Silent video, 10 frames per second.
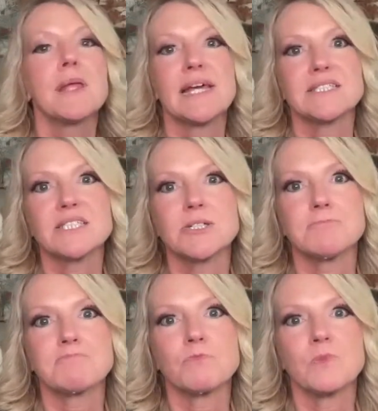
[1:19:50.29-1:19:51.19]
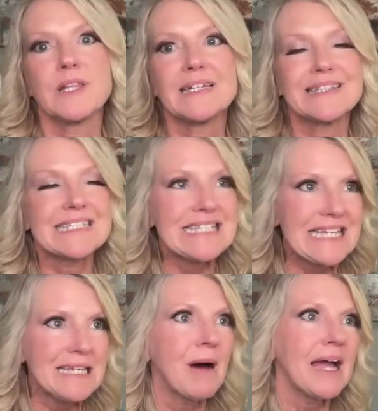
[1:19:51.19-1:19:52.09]
And so the
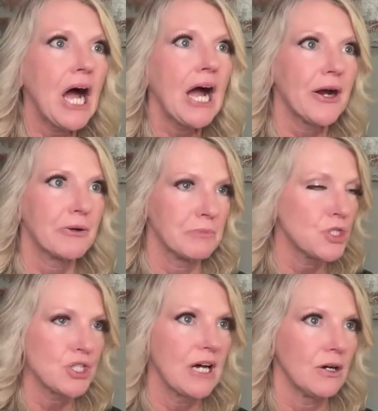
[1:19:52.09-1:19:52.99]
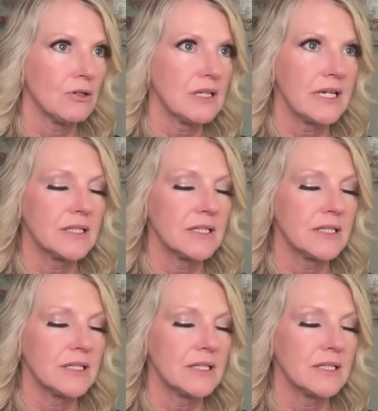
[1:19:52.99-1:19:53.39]
team I hired, Michelle,